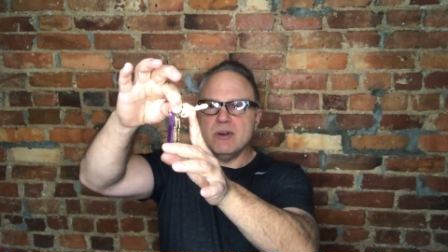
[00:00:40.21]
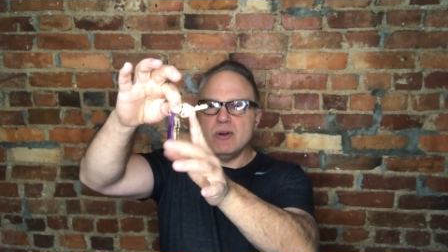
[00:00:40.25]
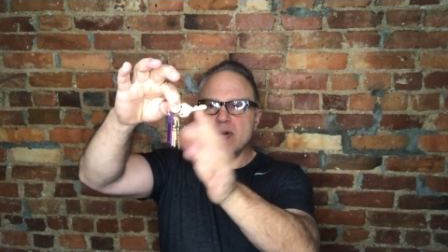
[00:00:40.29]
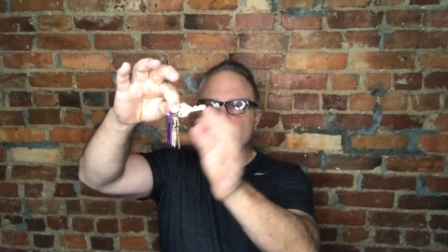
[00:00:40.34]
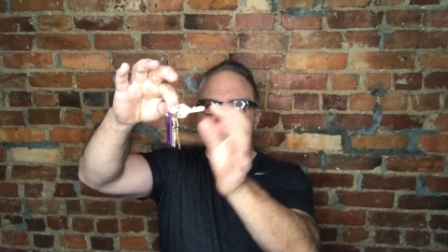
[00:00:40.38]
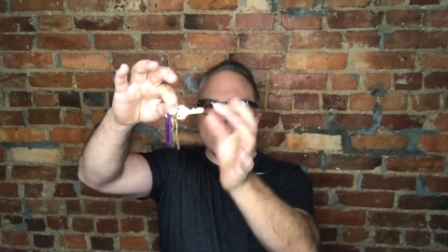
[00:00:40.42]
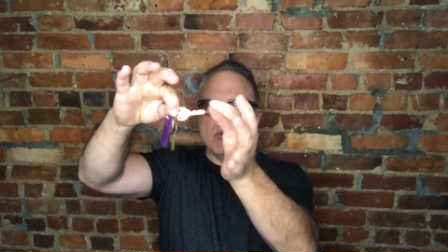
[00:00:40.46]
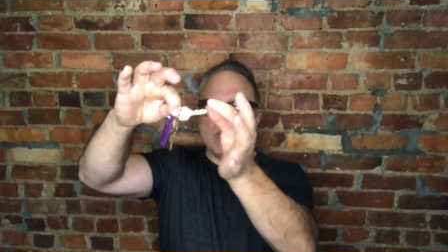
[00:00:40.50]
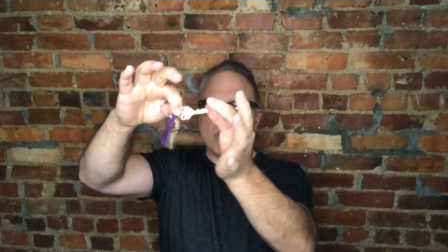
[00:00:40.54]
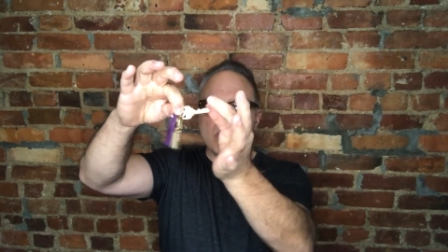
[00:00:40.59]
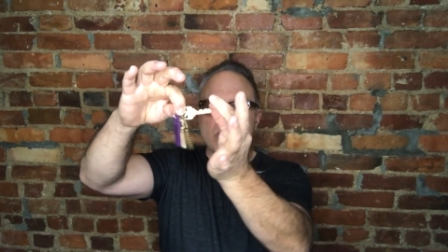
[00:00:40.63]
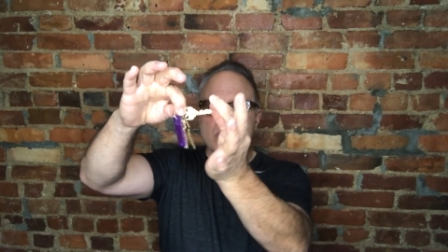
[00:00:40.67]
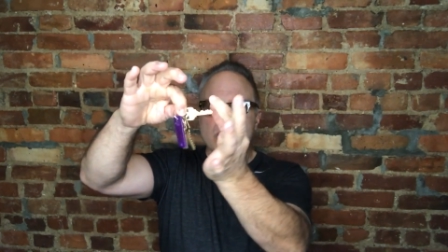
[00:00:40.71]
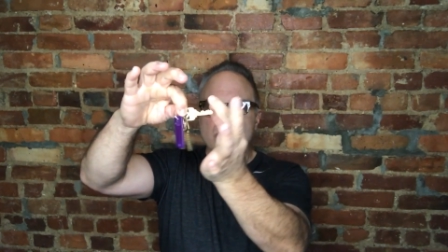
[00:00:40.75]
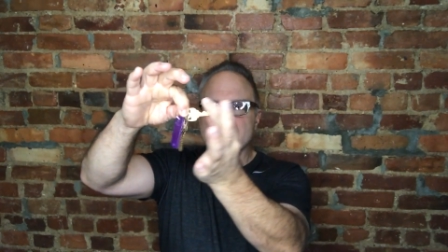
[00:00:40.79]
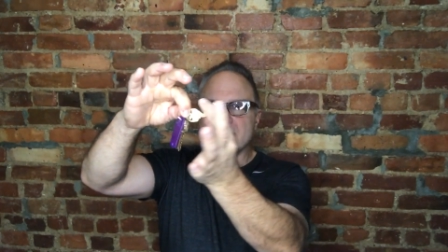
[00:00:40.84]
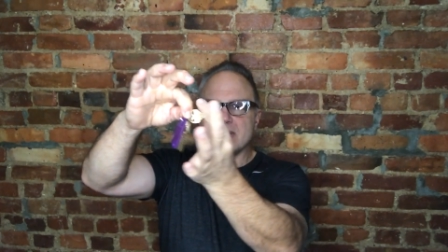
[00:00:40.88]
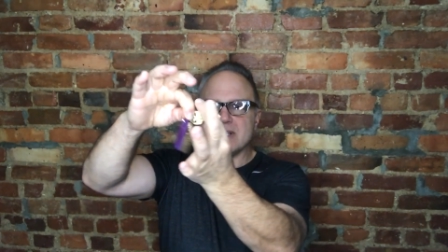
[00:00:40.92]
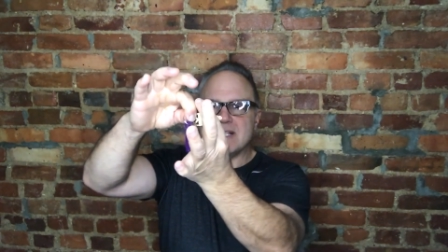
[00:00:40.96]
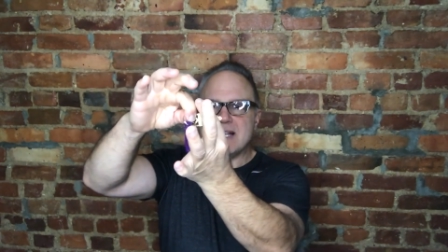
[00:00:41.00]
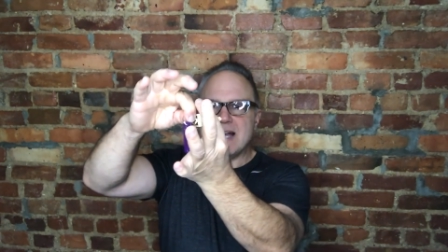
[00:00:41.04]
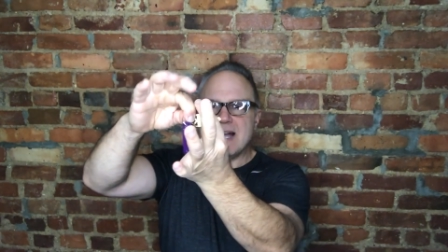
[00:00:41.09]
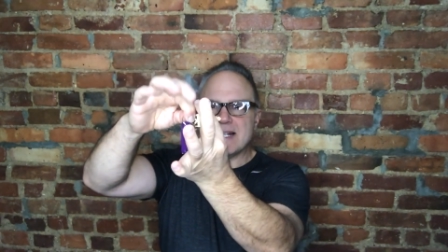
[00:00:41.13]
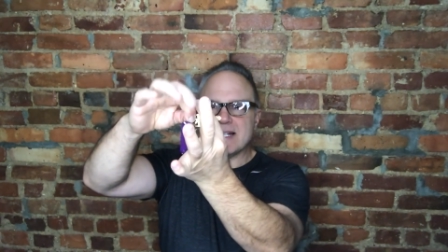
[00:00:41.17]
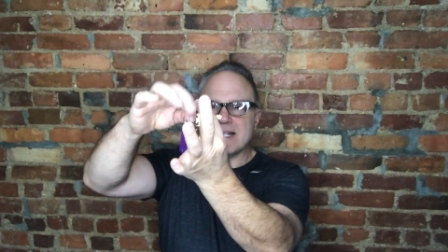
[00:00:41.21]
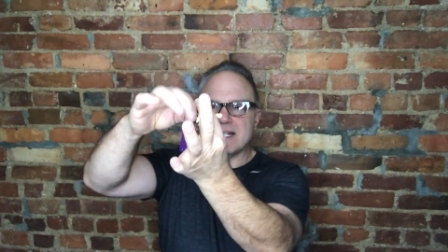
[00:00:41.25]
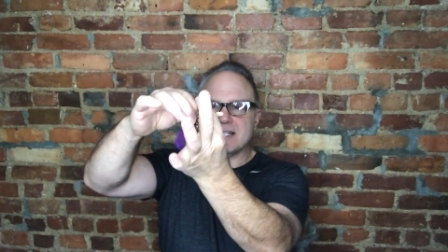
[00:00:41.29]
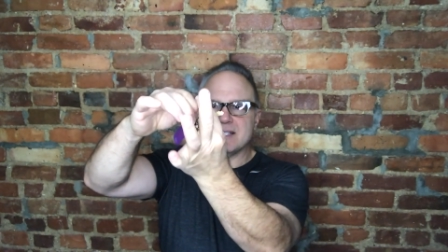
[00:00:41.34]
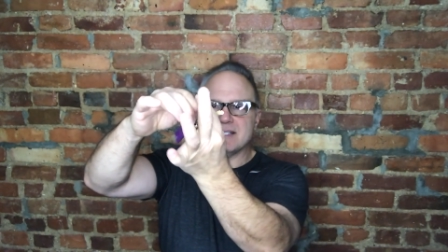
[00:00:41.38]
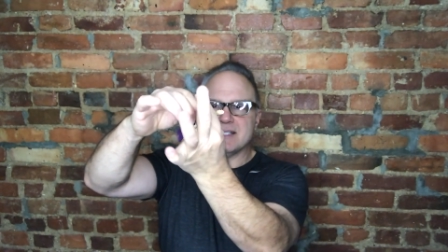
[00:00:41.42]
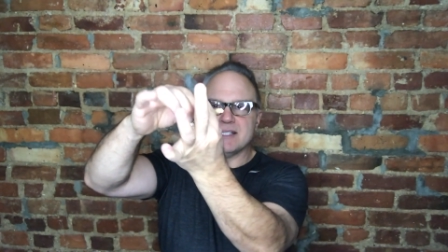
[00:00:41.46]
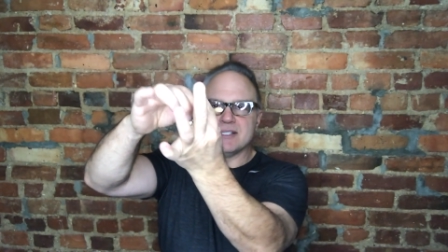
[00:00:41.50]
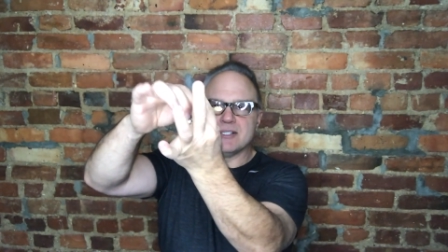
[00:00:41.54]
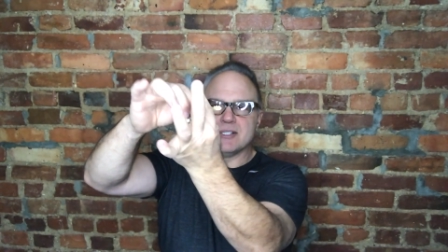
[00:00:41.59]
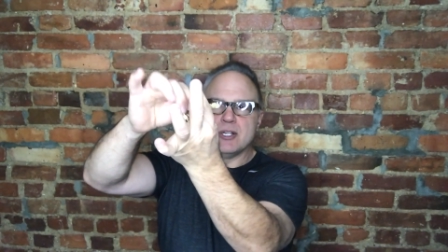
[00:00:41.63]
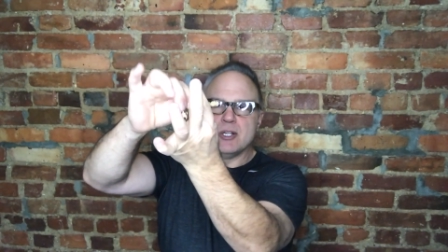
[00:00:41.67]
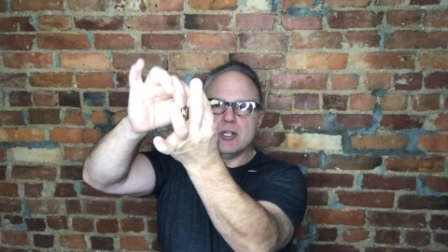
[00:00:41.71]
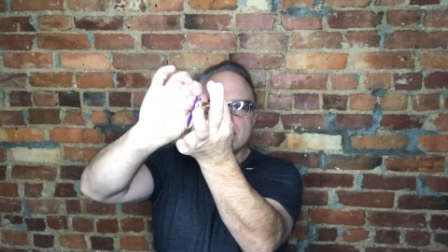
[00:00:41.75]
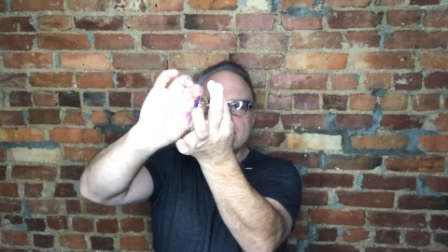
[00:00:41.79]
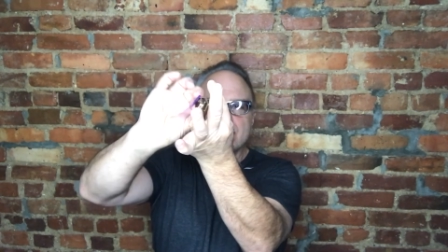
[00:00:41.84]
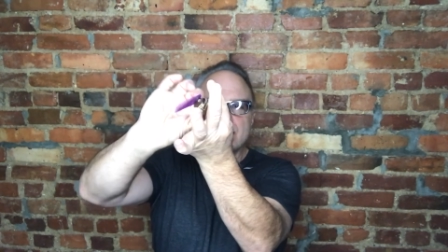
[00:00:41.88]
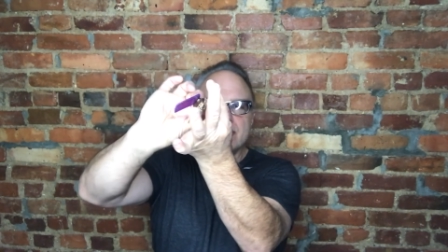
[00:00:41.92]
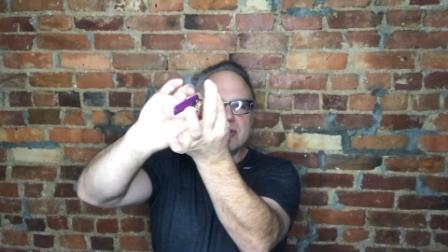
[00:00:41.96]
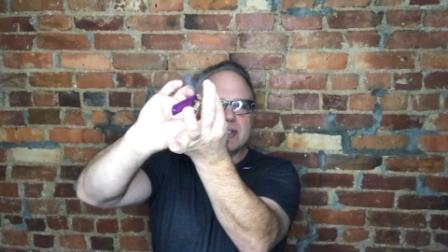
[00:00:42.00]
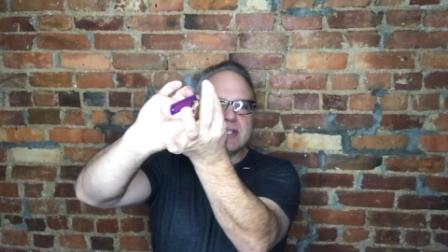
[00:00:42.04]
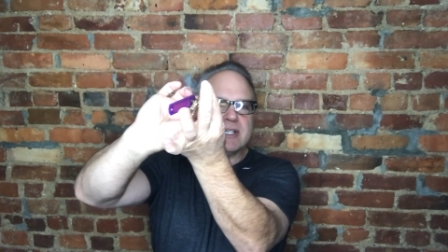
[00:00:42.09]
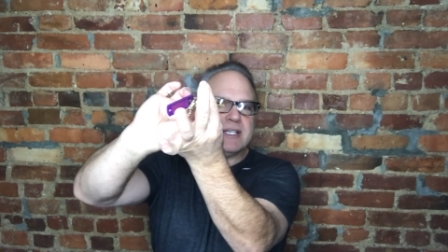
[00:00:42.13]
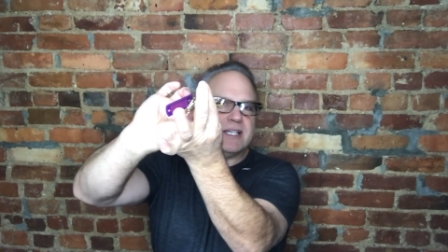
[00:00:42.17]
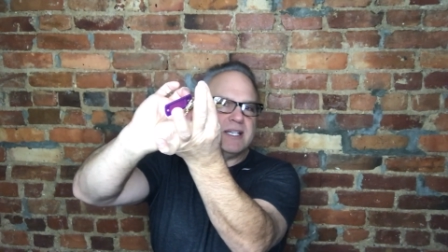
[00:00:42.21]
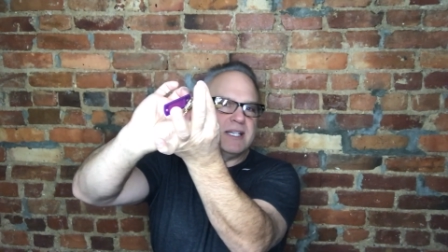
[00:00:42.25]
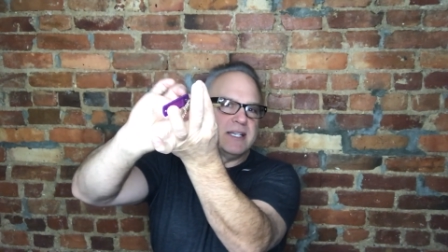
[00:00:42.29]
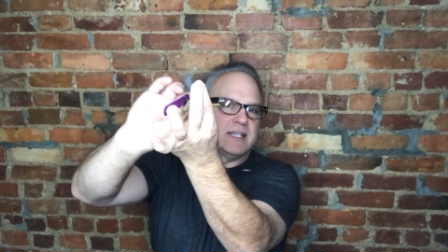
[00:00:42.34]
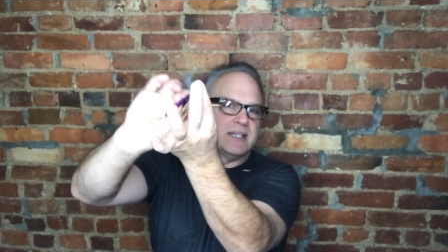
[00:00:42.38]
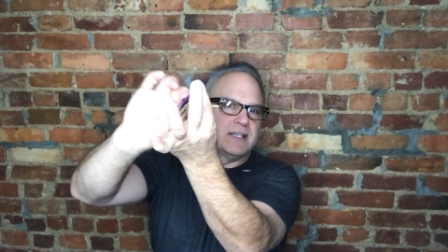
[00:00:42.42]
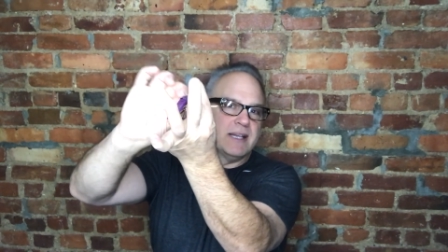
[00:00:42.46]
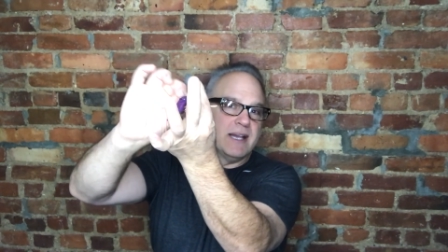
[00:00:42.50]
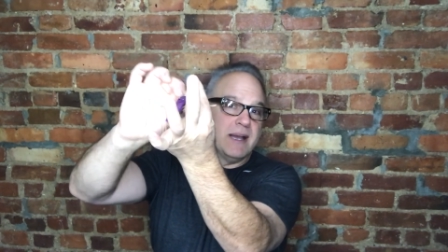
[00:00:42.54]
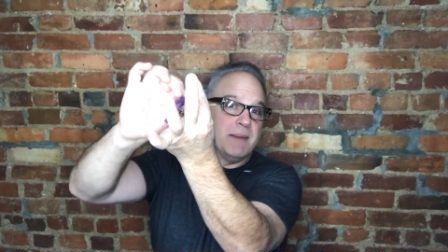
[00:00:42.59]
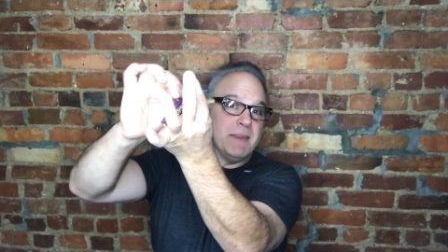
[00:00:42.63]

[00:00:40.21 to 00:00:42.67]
hole where the lock exists, turn the key.